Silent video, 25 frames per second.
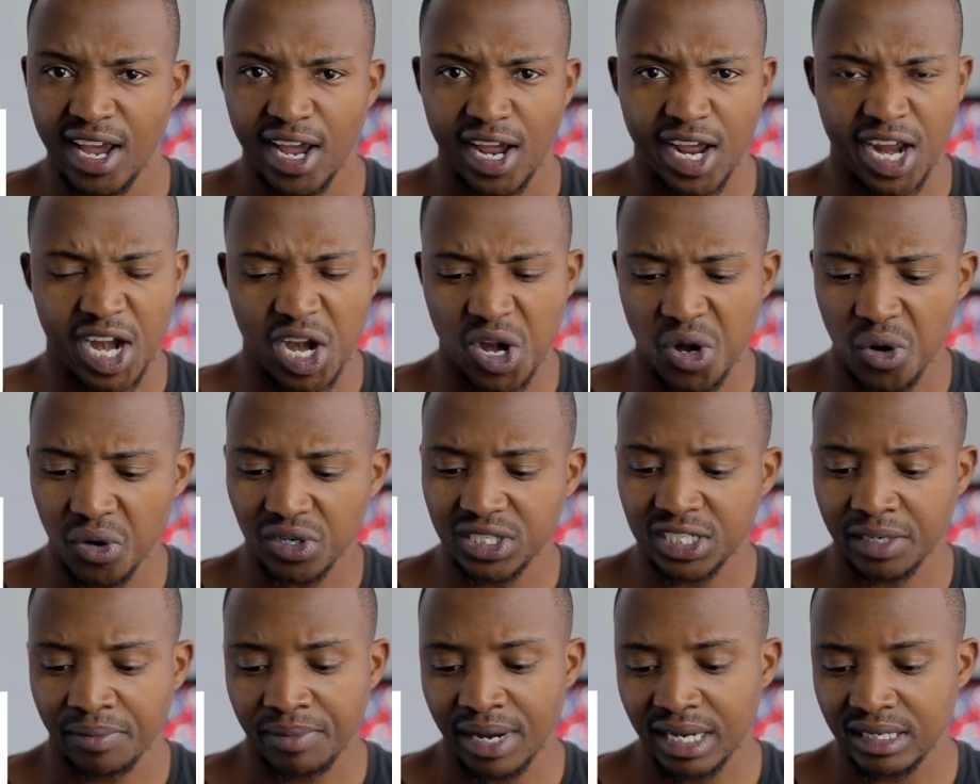It
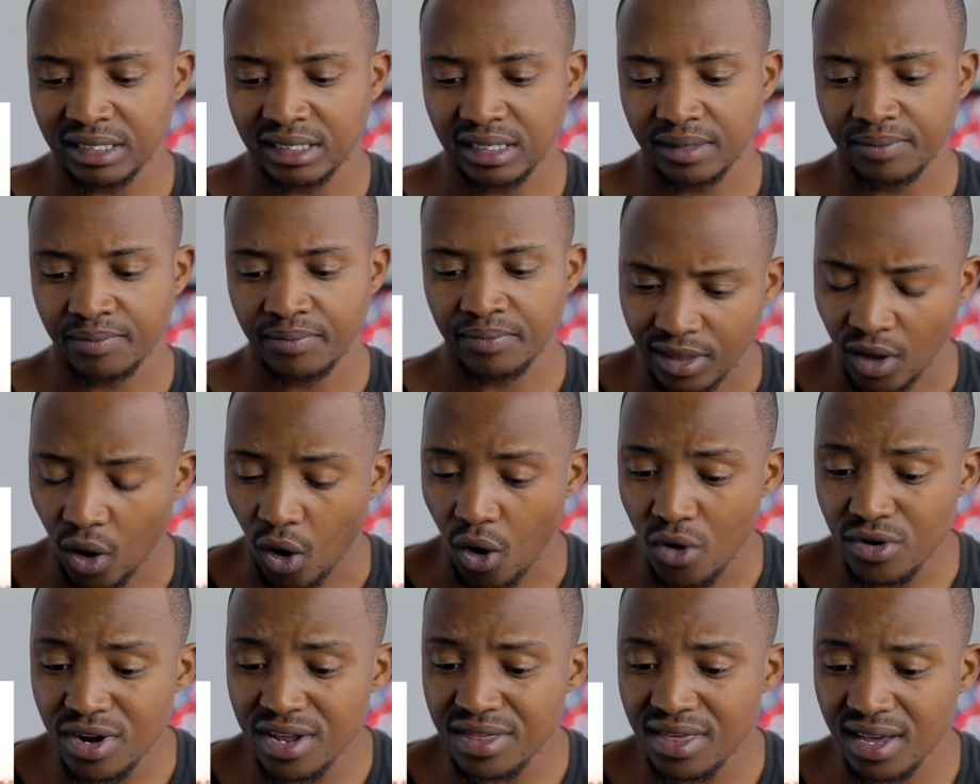looks amazing. The
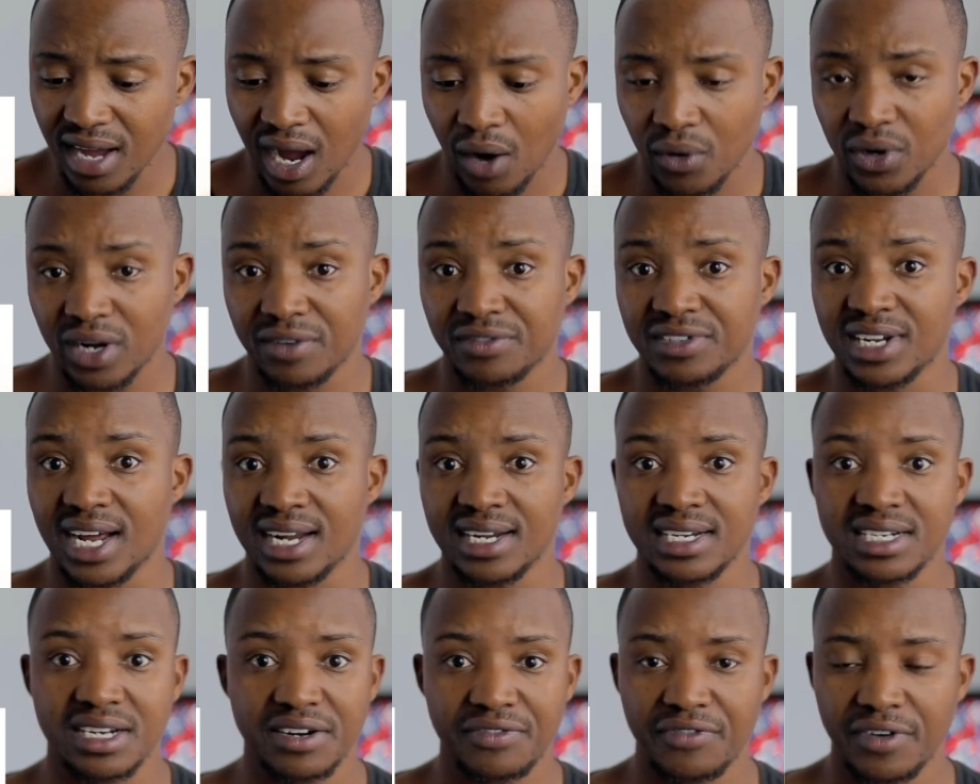only thing I would have
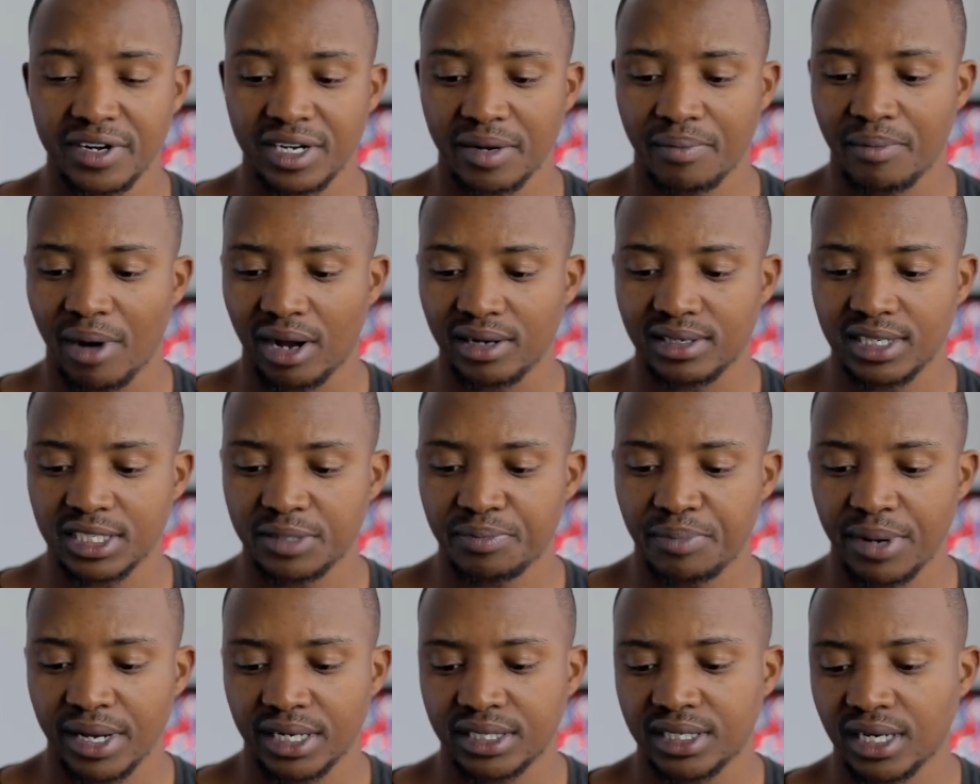done different about this
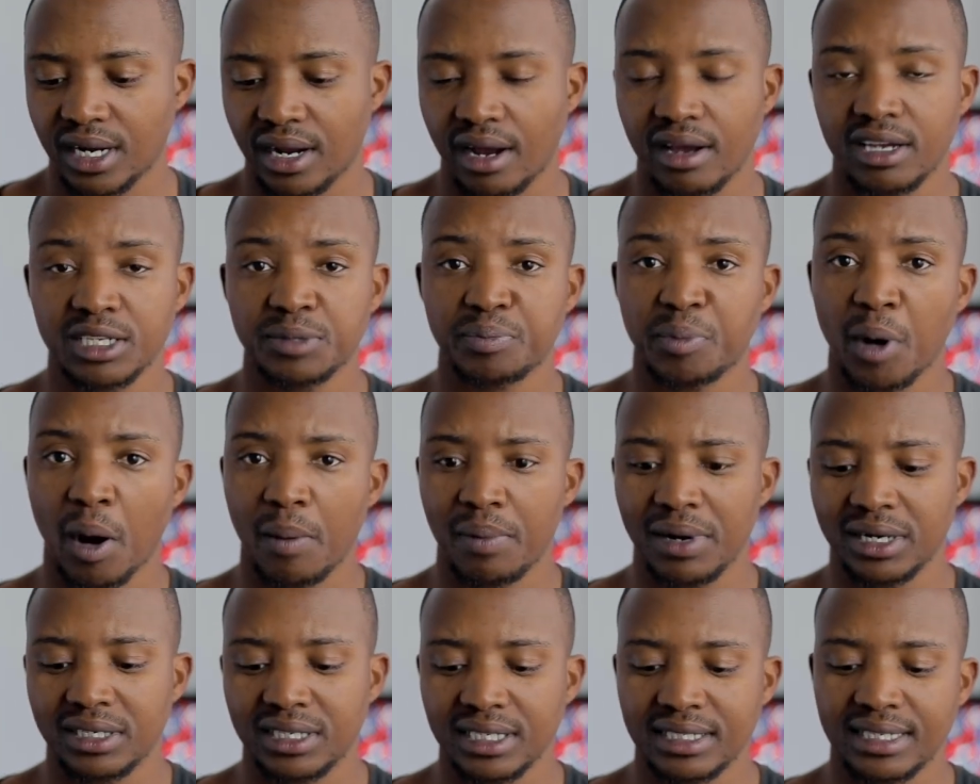picture is
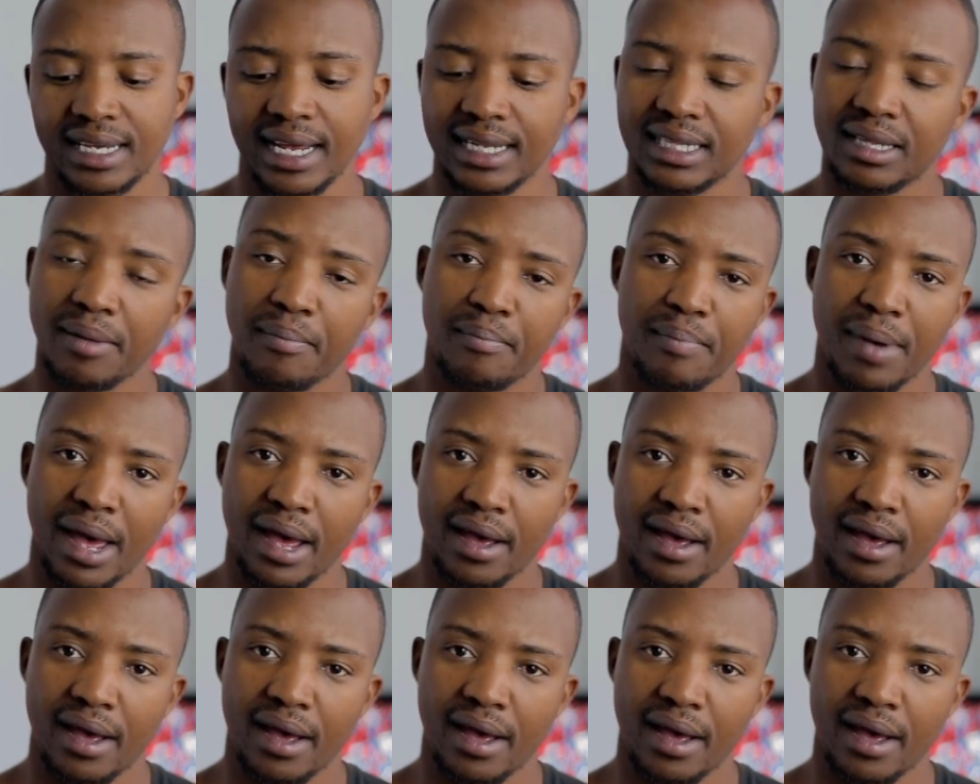probably just get the